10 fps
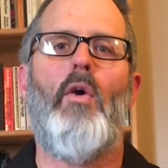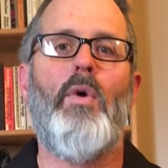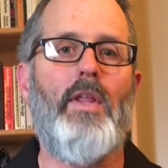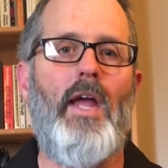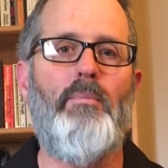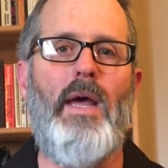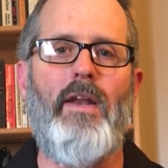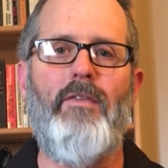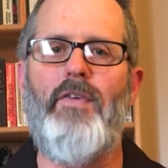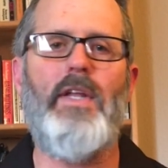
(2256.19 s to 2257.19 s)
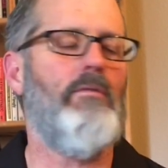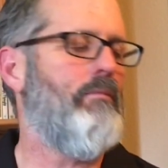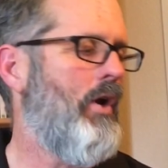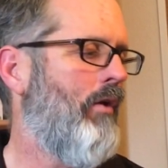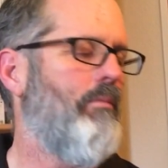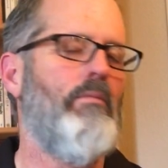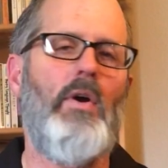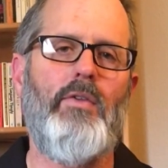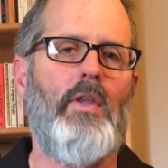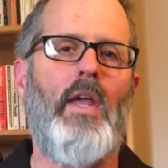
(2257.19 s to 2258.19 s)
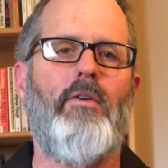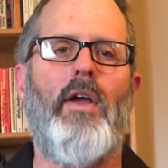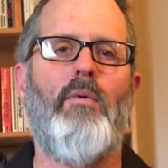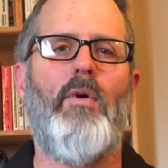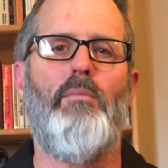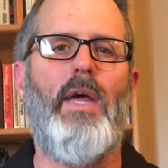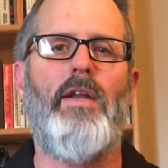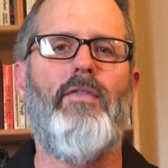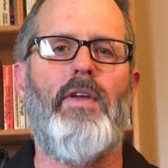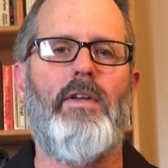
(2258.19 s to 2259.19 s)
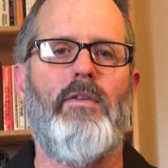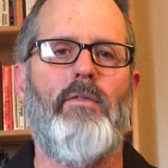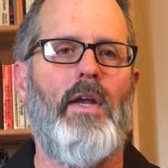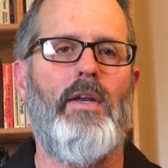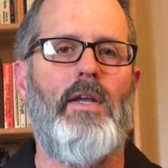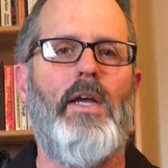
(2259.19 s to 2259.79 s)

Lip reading: Will I benefit? No, most likely I won't benefit, right?